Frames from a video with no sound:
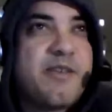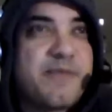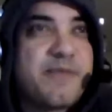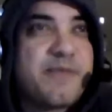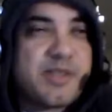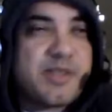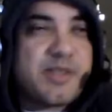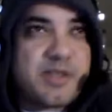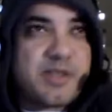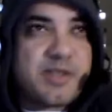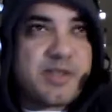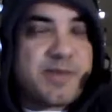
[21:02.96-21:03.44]

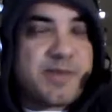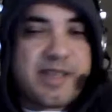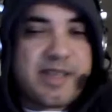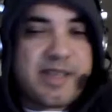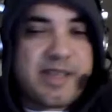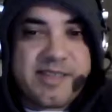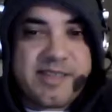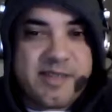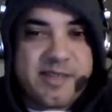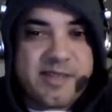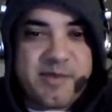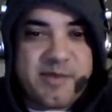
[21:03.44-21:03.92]
officially
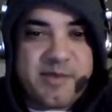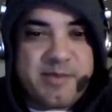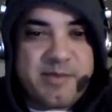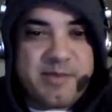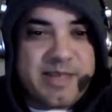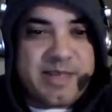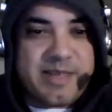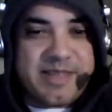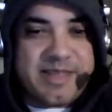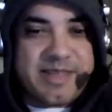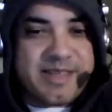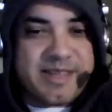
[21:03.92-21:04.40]
because of the
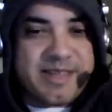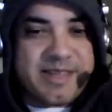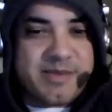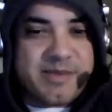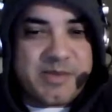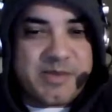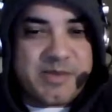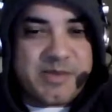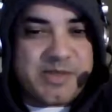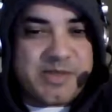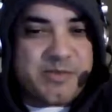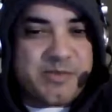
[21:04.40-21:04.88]
replay thing,
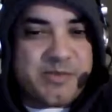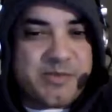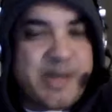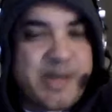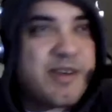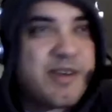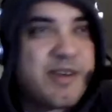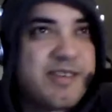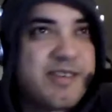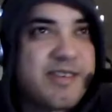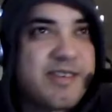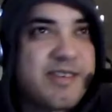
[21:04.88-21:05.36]
which was
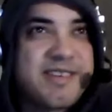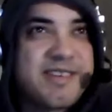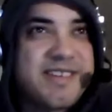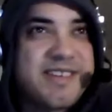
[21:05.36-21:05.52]
weird.